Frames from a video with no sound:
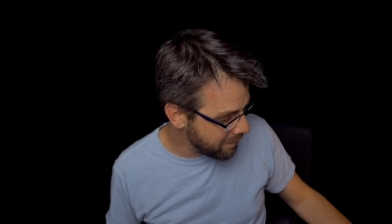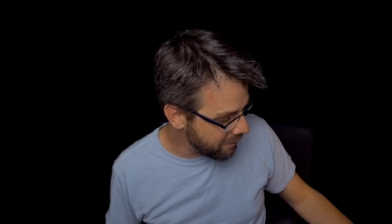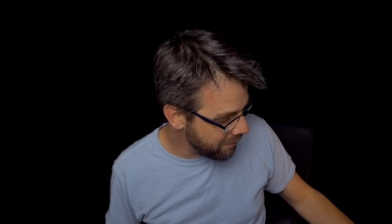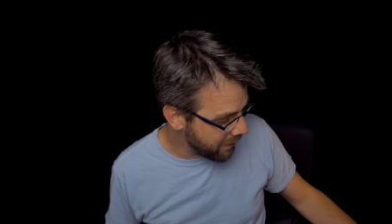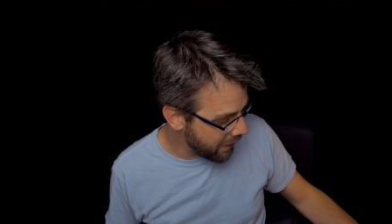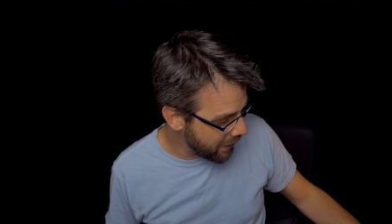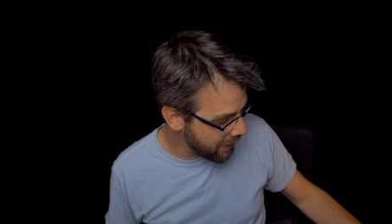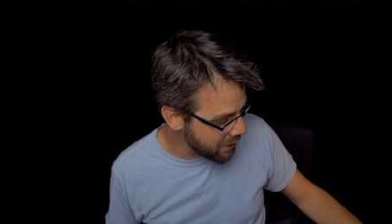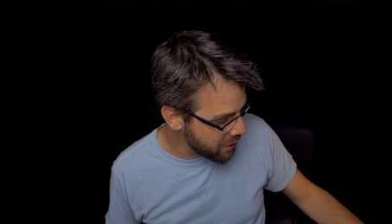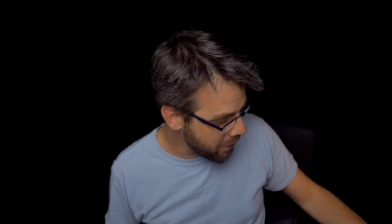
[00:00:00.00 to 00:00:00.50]

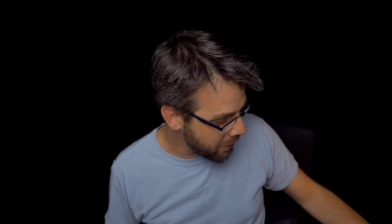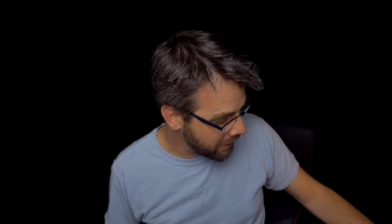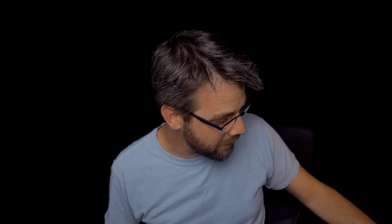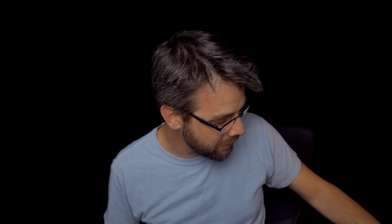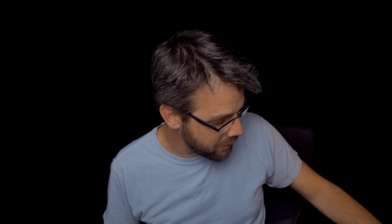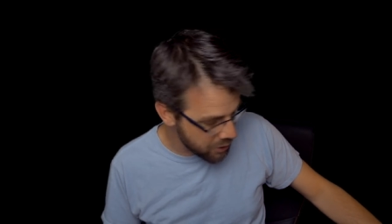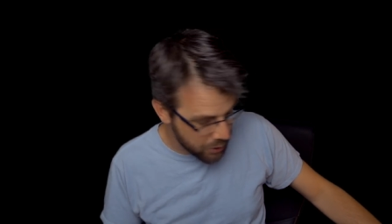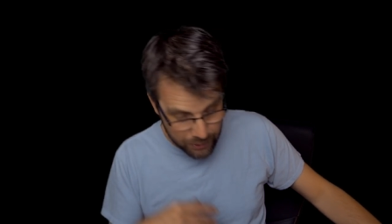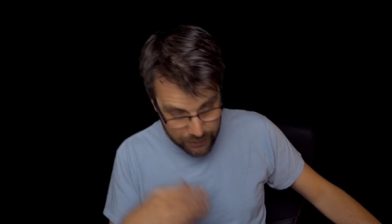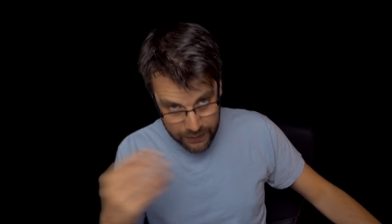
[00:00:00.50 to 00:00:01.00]
very sh
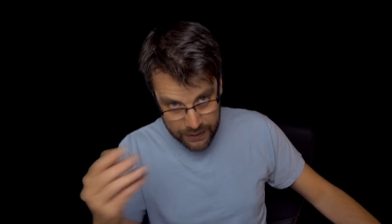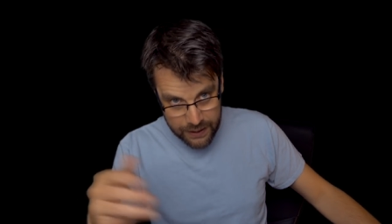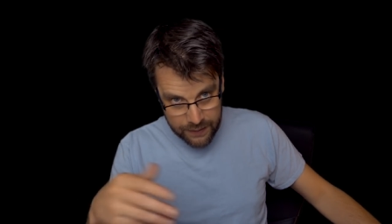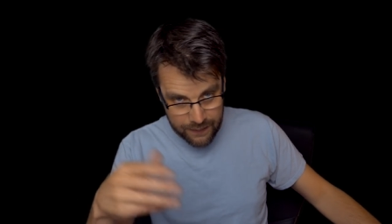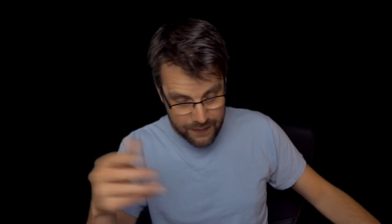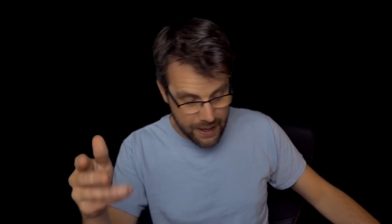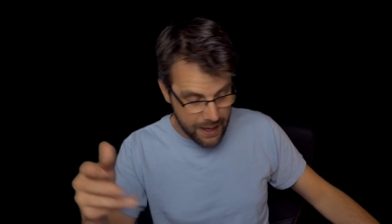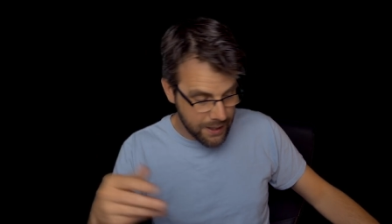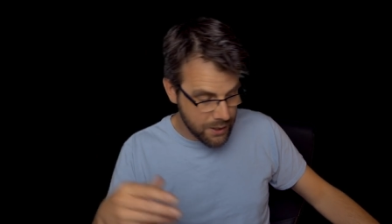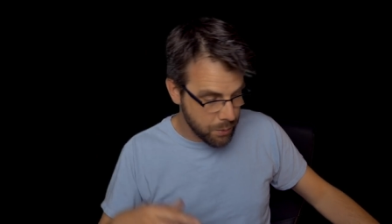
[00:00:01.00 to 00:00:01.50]
shortly in
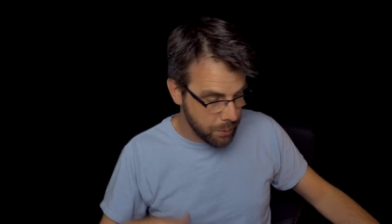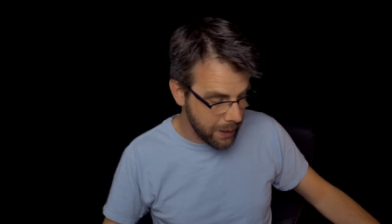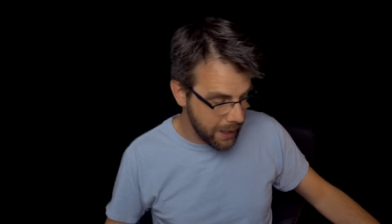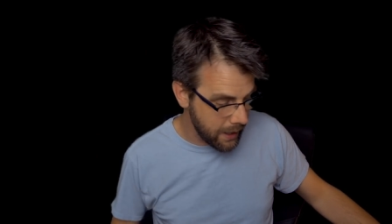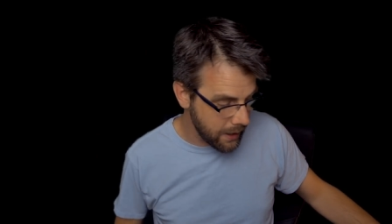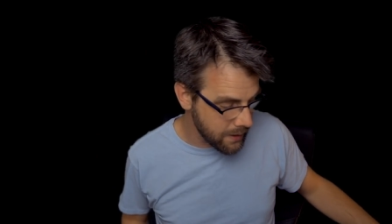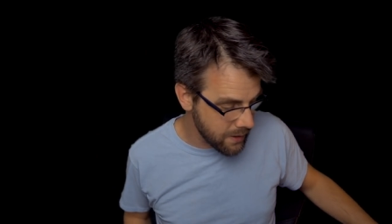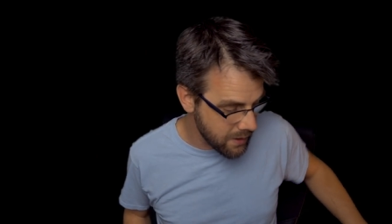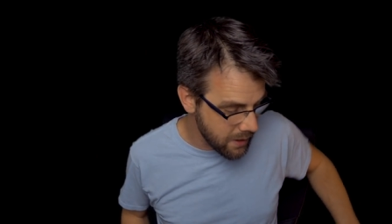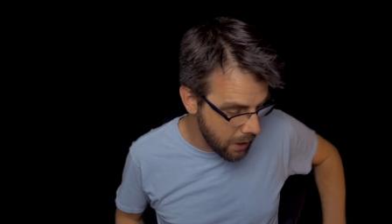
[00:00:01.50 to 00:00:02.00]
the next
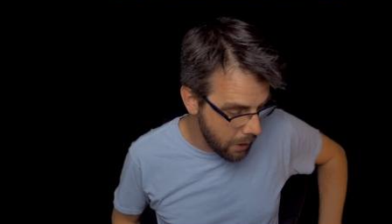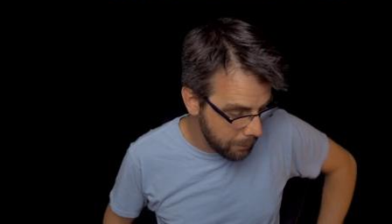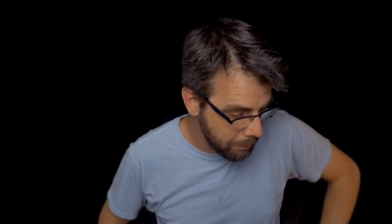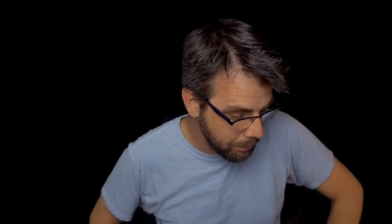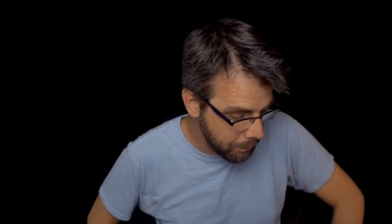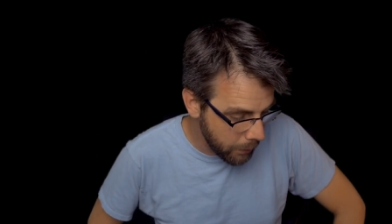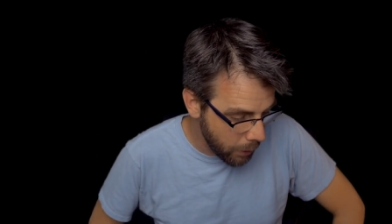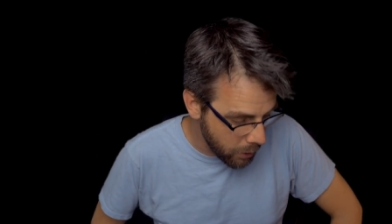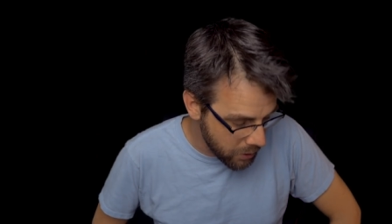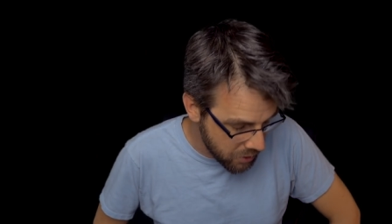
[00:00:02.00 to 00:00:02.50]
week and so
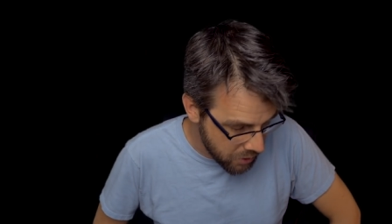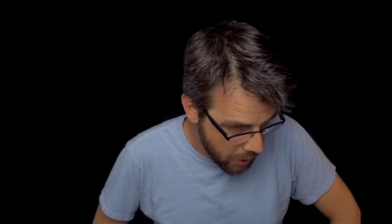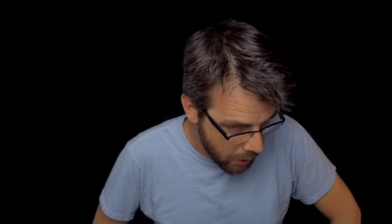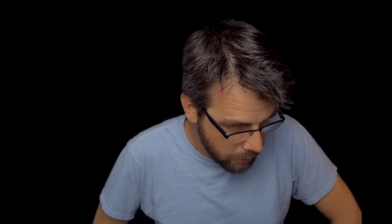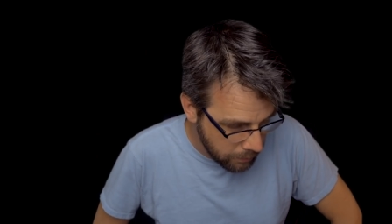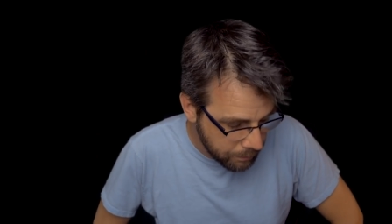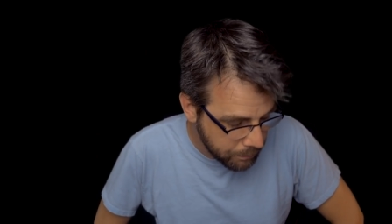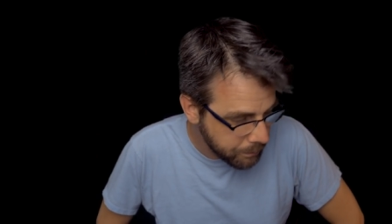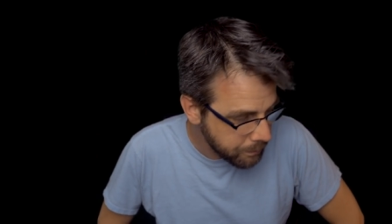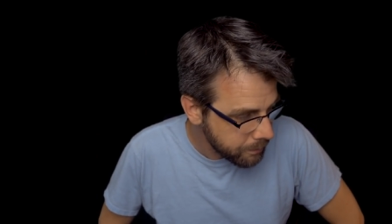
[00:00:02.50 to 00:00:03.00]
or
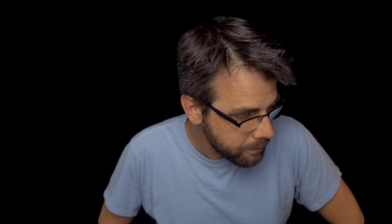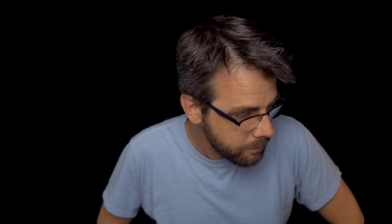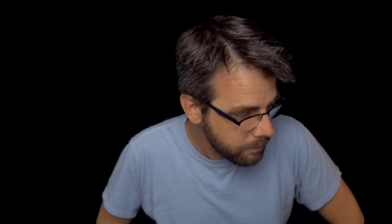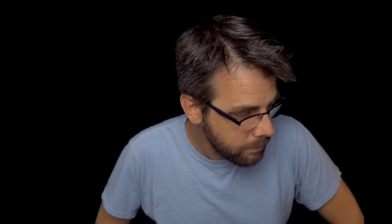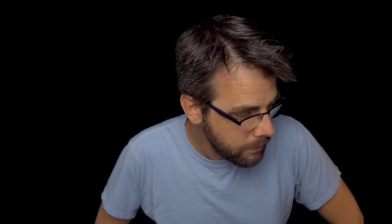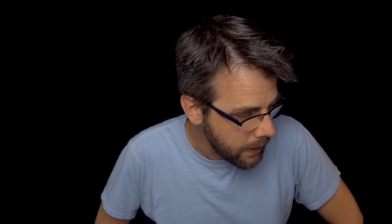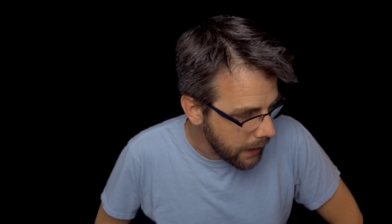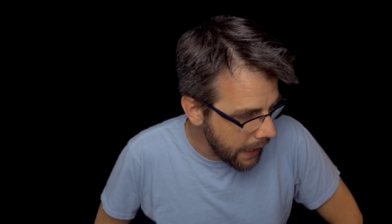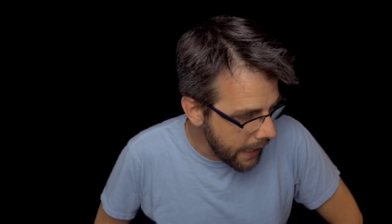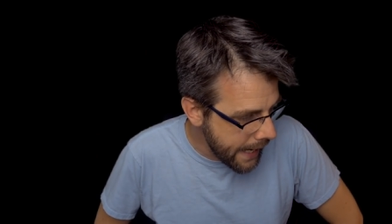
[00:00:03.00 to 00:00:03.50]
so.
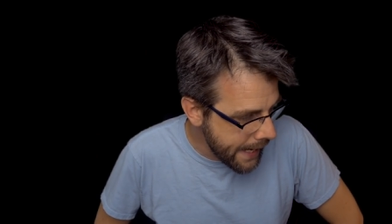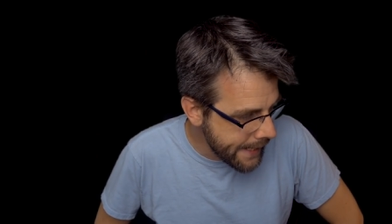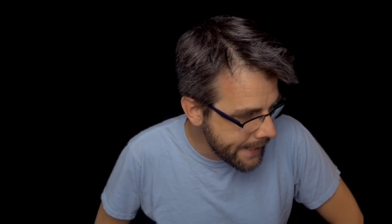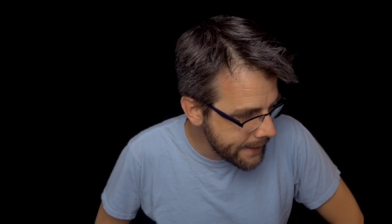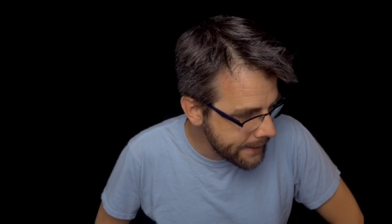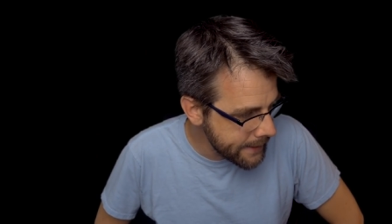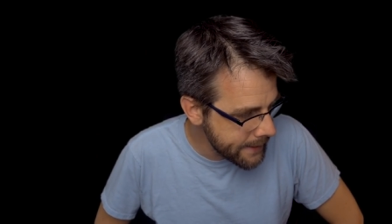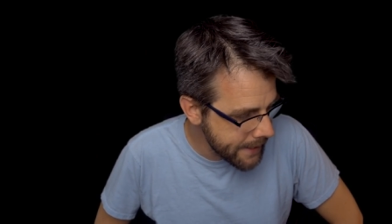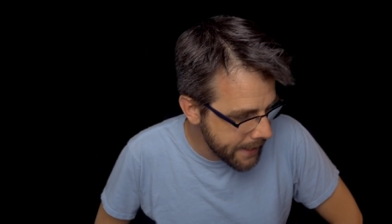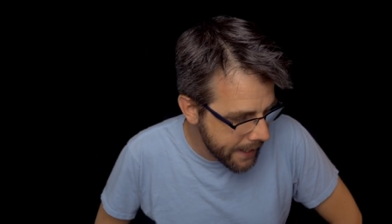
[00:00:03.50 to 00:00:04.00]

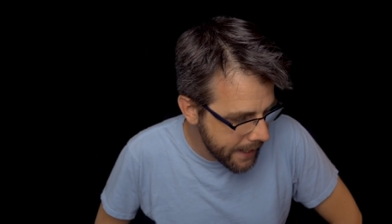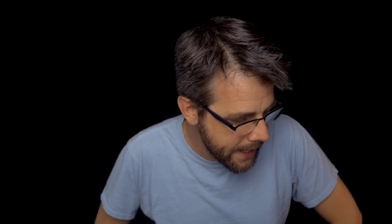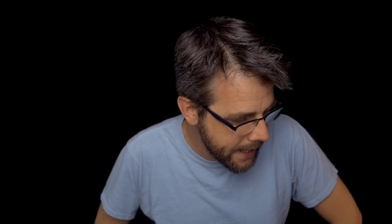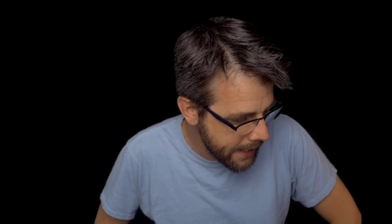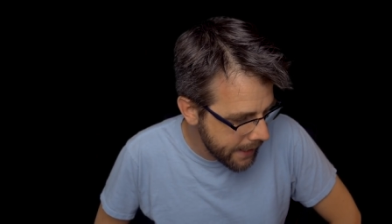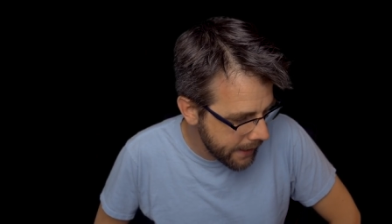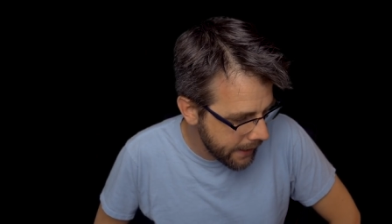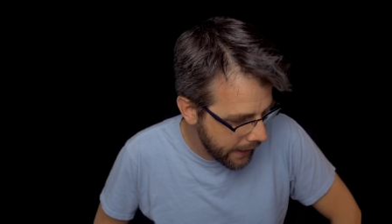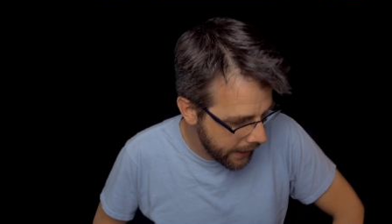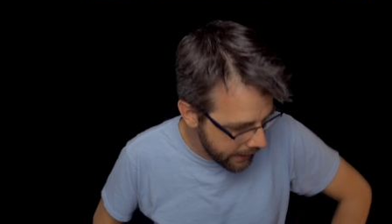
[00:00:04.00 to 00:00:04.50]
And uh,